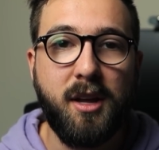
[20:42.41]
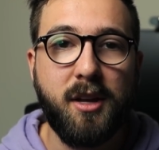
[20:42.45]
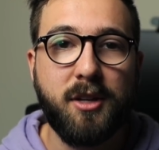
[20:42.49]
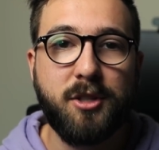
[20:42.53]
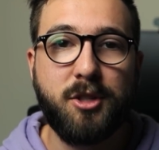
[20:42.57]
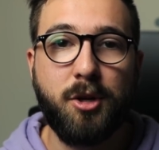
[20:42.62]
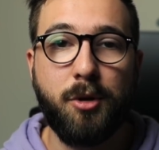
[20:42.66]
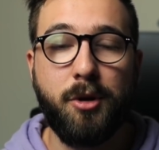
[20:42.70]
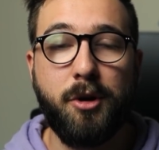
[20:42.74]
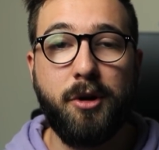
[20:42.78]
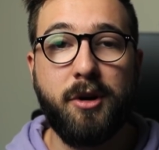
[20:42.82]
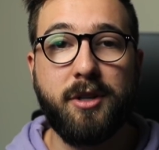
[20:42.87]

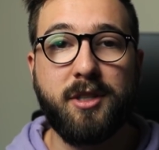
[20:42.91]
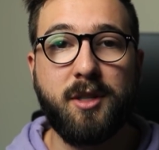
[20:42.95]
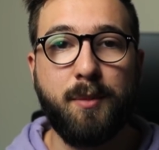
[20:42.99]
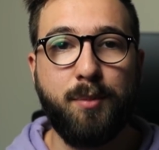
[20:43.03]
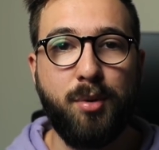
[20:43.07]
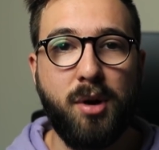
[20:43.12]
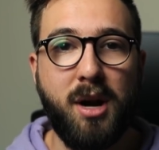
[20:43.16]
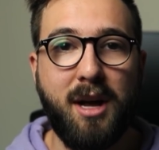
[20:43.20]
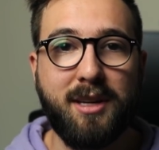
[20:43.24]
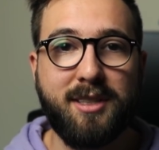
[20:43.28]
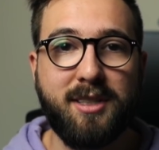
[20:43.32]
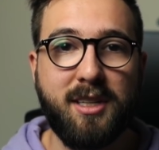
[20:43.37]
So there is a
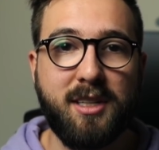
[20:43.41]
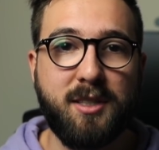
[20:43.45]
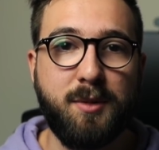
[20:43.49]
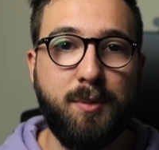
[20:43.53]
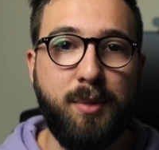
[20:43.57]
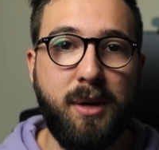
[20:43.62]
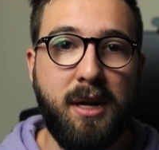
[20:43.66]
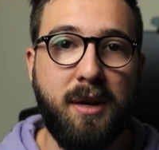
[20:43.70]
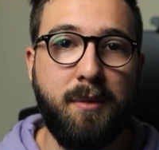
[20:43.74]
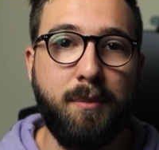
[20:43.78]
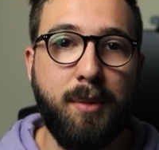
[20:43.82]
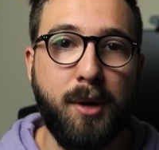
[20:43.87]
process
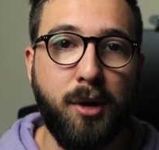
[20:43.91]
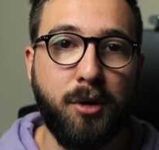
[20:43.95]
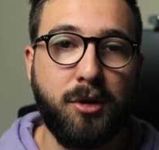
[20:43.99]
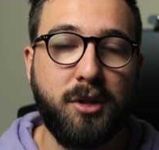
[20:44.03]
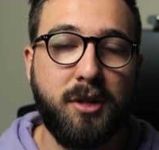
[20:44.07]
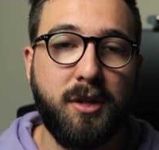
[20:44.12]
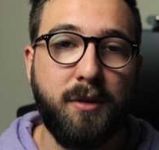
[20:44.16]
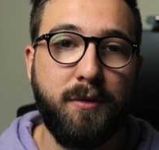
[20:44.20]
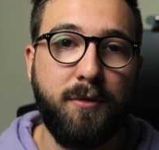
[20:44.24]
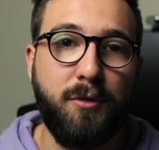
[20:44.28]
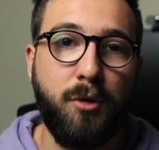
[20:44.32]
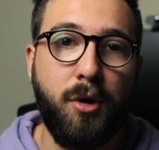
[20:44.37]
being
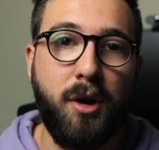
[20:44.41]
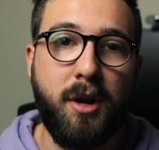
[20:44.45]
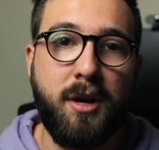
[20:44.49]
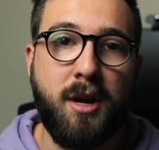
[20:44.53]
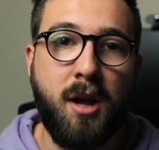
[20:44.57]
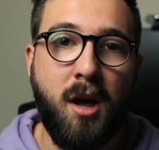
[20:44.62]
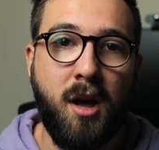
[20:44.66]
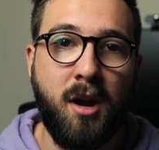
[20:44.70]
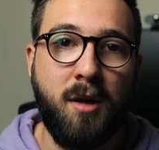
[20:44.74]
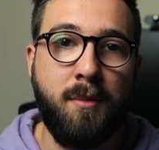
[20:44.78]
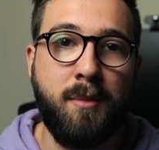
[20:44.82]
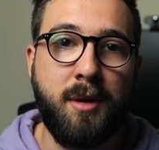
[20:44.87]
built for
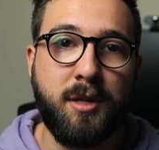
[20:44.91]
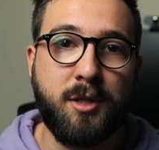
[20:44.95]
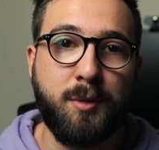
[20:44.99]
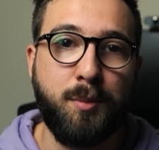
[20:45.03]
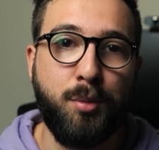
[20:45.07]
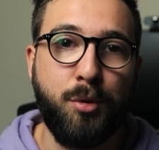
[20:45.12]
anonymous